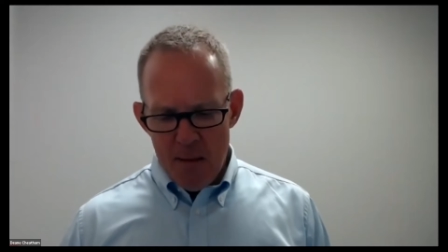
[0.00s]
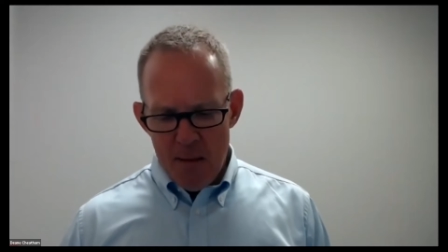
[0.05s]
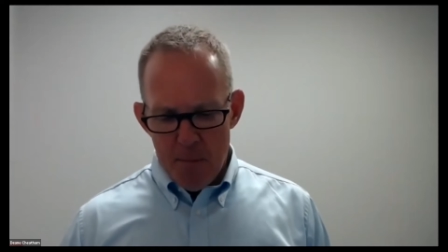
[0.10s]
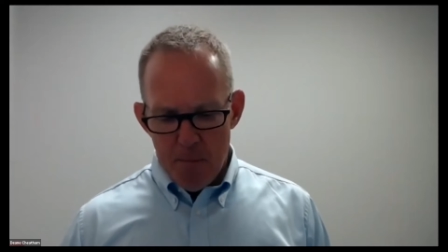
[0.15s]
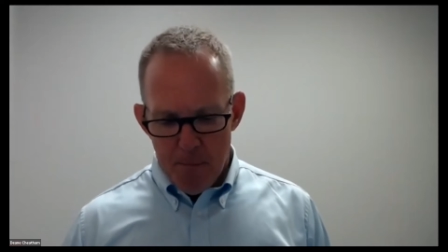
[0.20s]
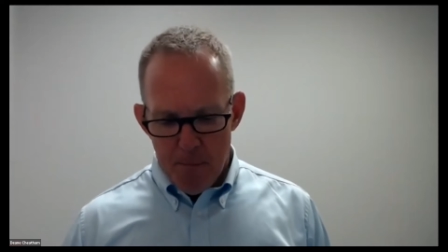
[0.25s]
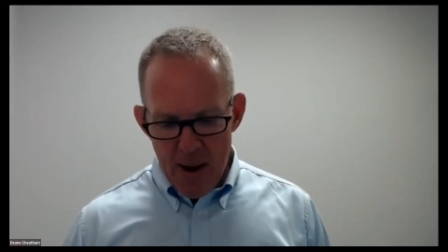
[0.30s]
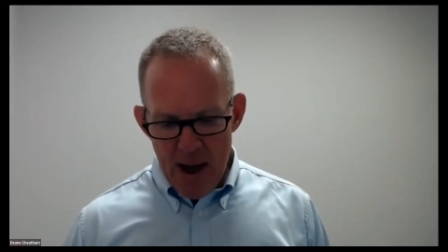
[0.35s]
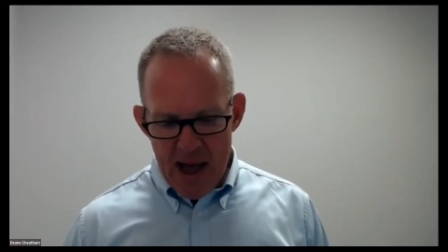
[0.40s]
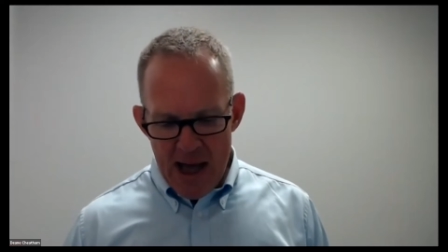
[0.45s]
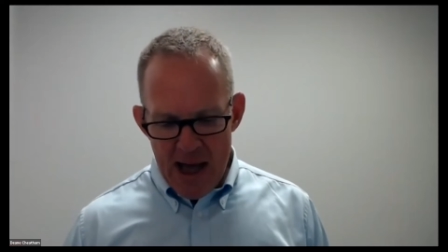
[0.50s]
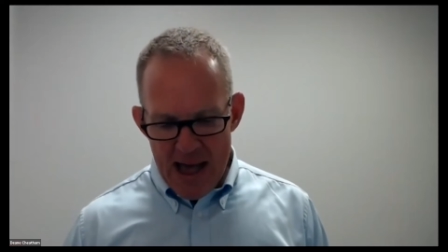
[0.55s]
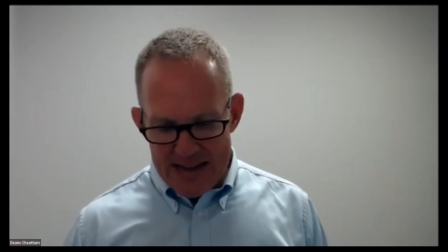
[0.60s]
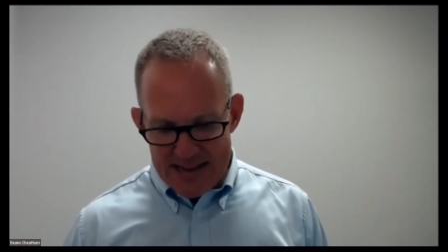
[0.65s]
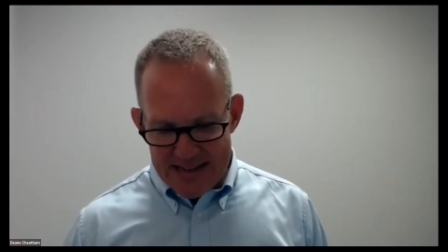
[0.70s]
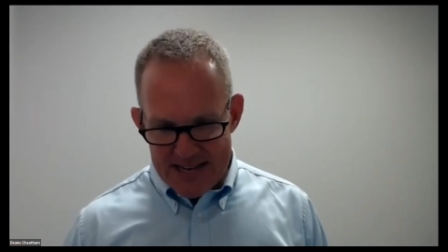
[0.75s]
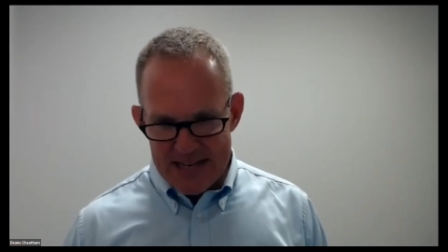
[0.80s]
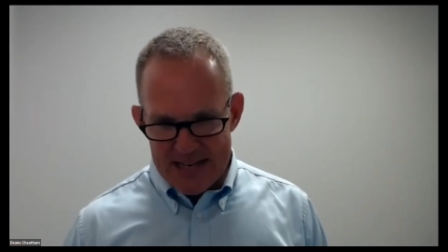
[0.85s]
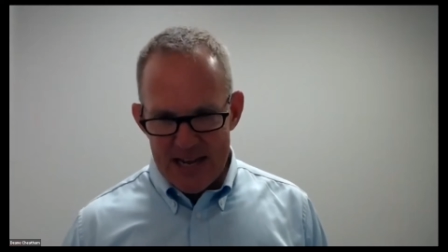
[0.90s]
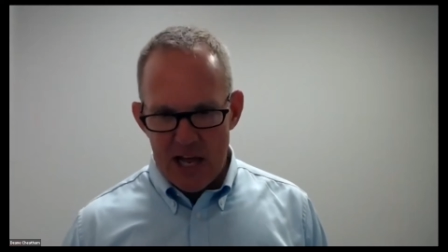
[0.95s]

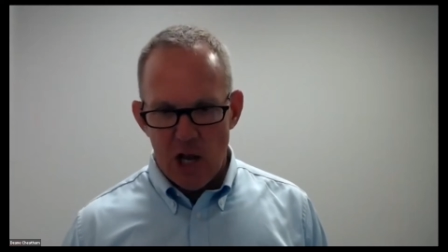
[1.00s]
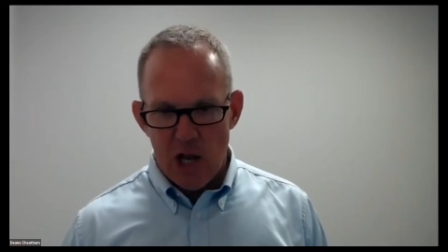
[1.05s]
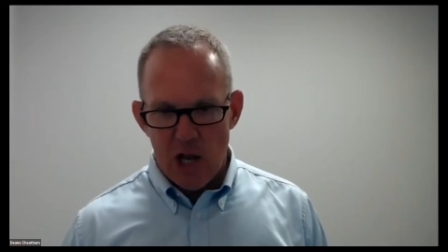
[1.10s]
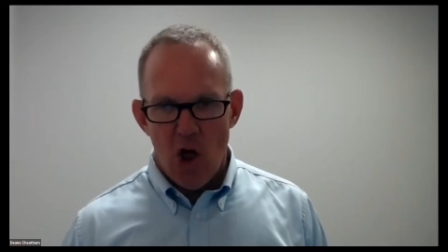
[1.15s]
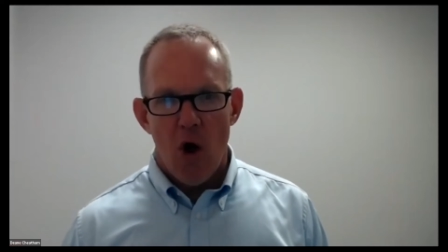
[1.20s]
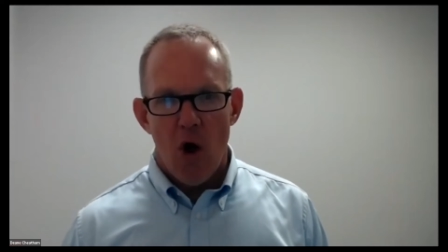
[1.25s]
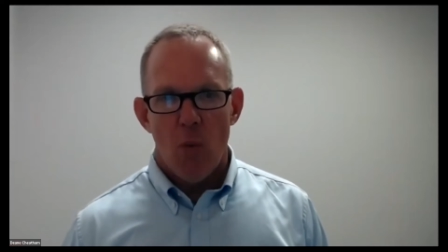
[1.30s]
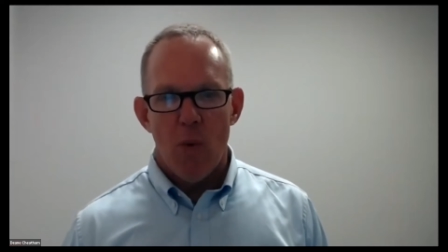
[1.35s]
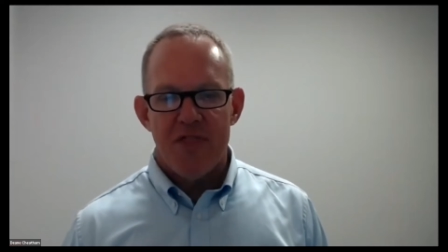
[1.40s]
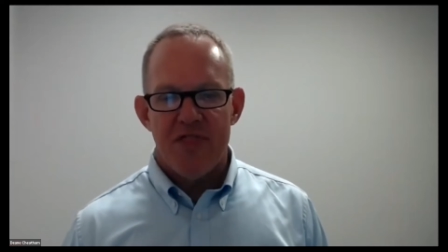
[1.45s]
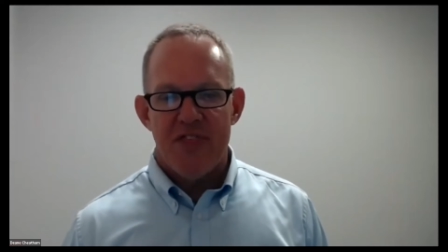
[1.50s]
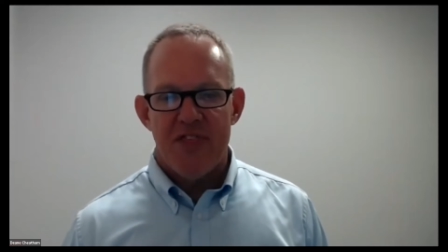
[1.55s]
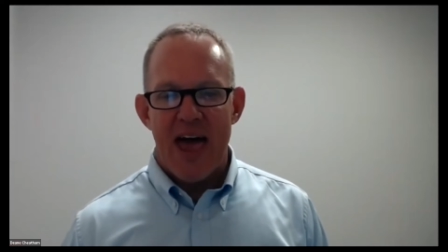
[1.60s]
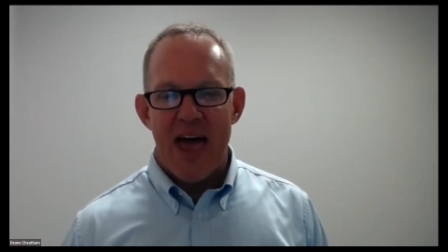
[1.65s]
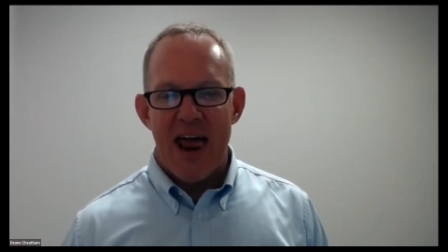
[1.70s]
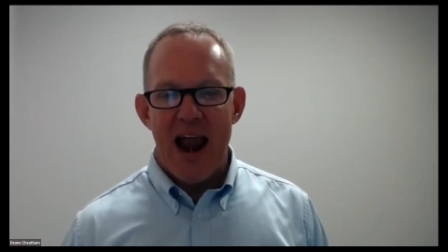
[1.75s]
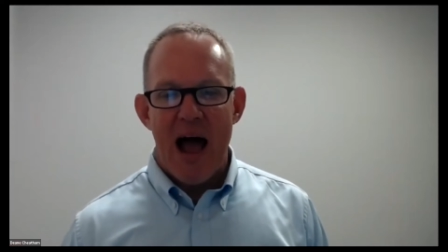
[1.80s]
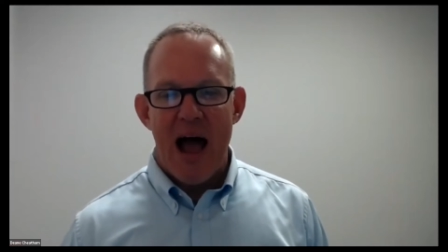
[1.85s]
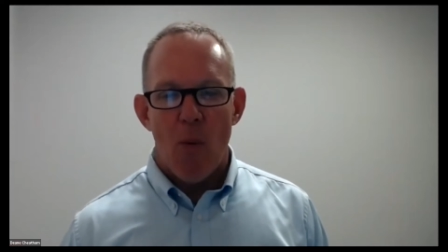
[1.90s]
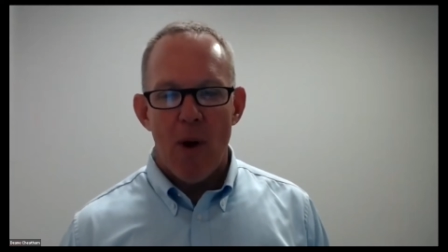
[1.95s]
But along with that,
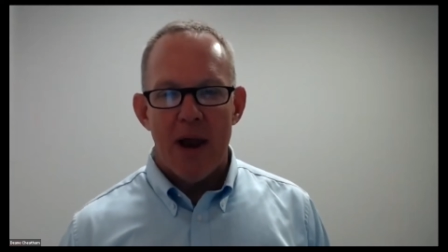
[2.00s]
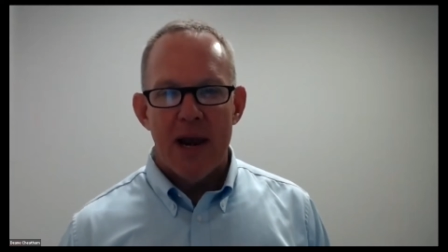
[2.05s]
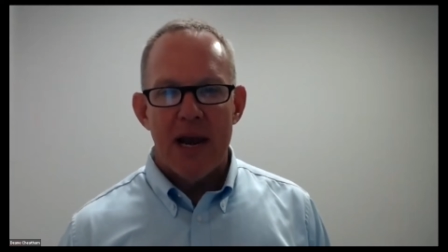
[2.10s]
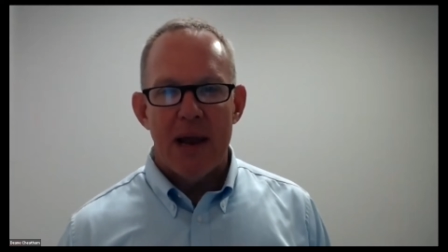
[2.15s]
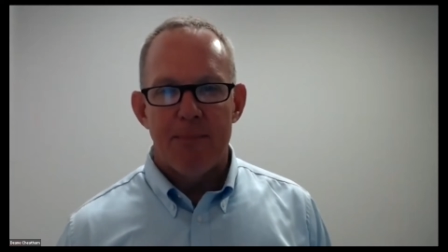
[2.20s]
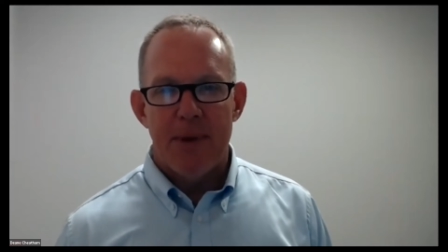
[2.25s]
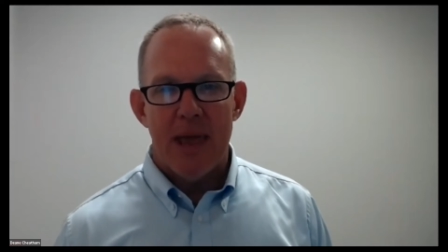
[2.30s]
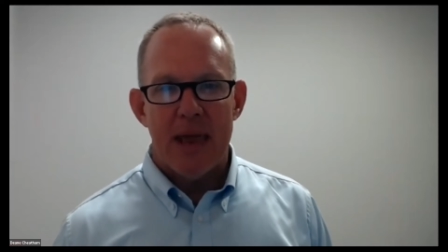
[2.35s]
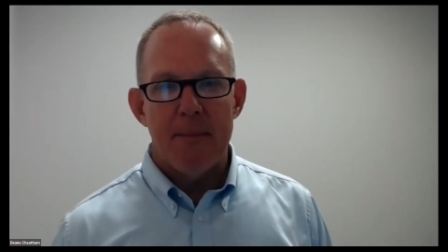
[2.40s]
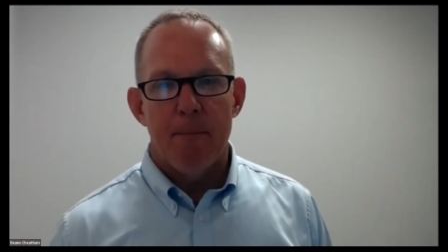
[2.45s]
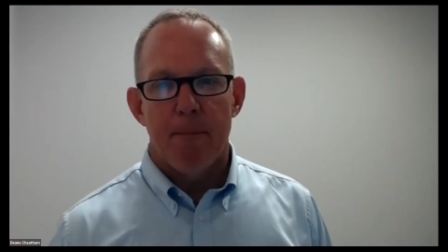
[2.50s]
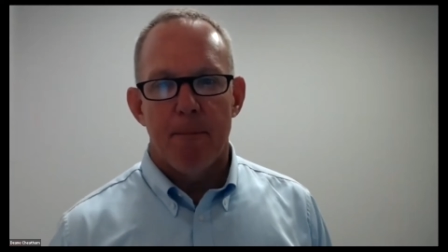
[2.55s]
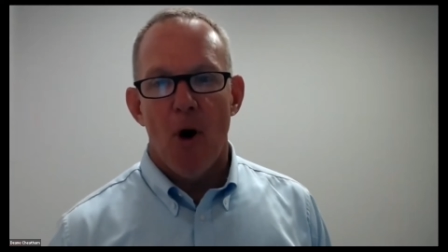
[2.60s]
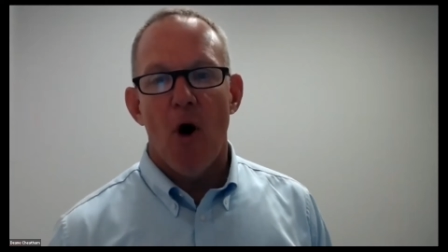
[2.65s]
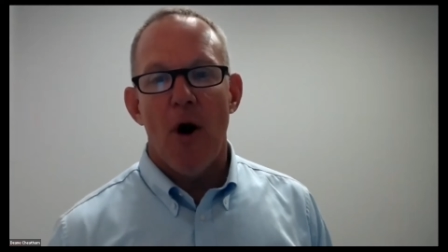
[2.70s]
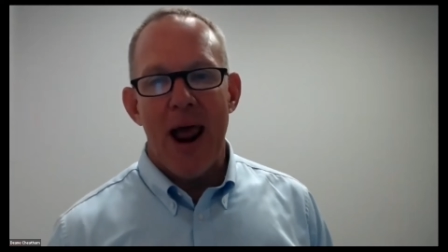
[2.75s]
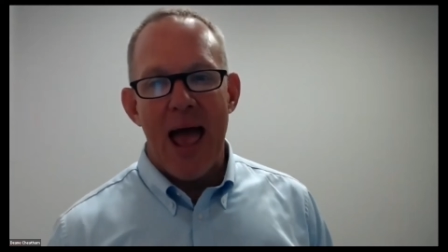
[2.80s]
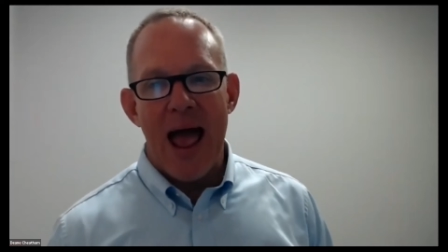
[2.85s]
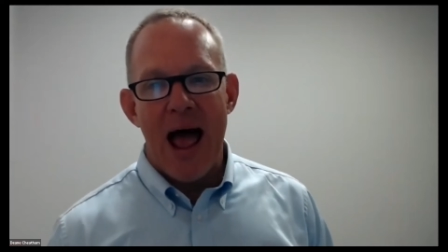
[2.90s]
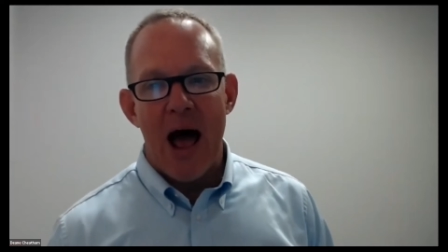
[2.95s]
I wound up getting burnt
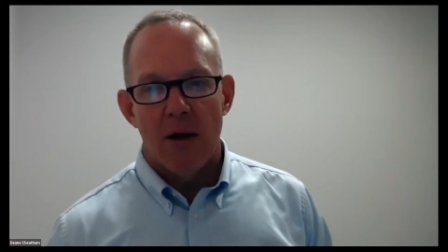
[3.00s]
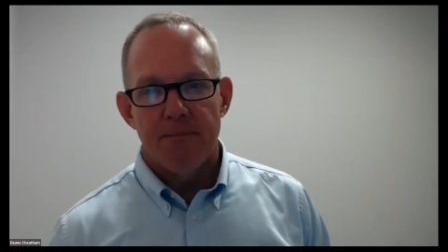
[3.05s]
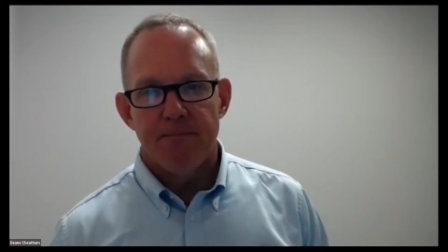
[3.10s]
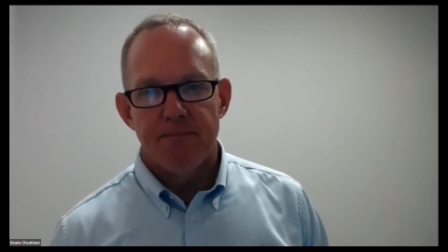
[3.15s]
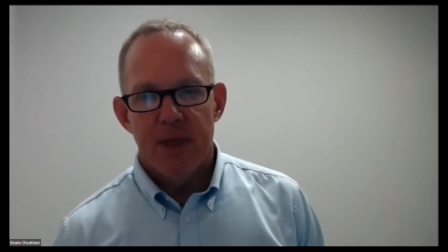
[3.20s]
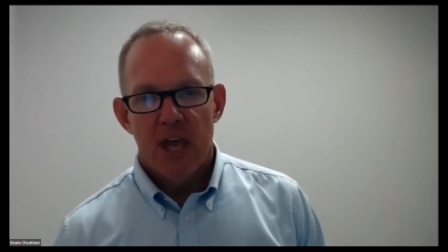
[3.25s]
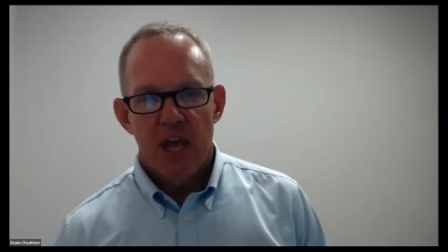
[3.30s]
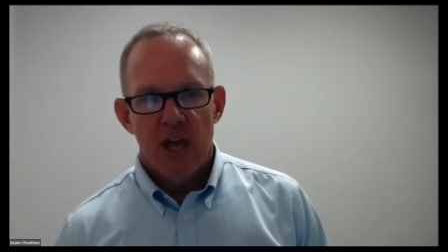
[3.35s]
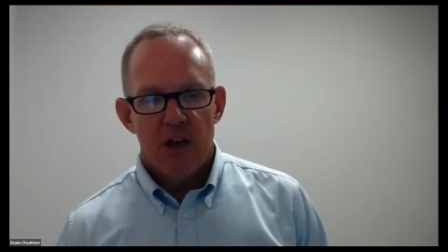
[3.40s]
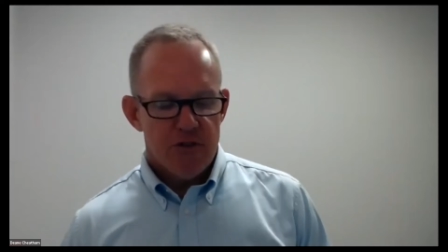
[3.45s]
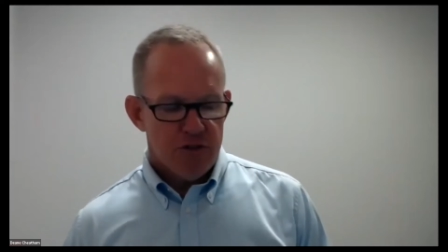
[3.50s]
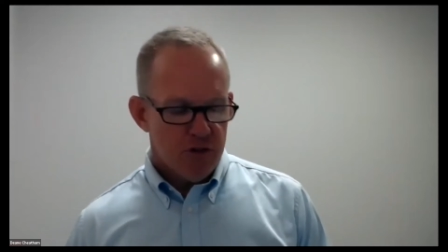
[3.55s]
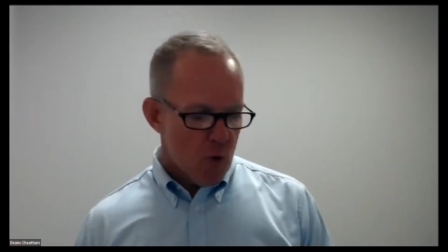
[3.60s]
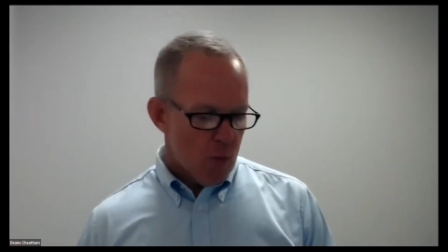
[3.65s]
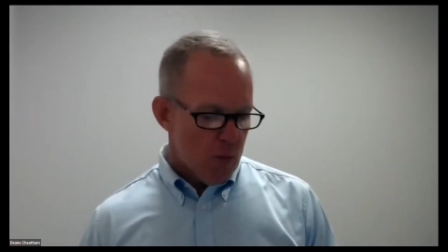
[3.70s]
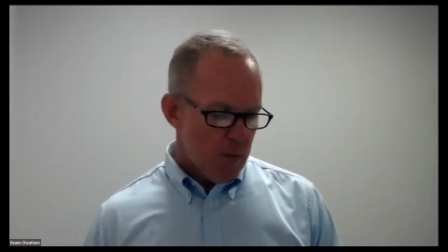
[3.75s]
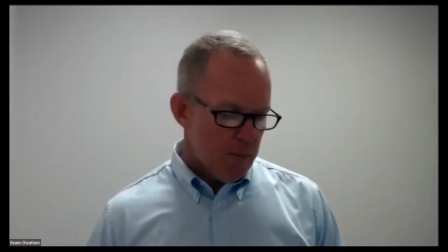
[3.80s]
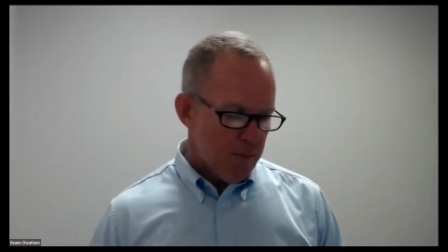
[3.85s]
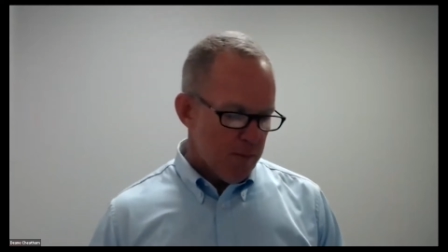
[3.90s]
out. So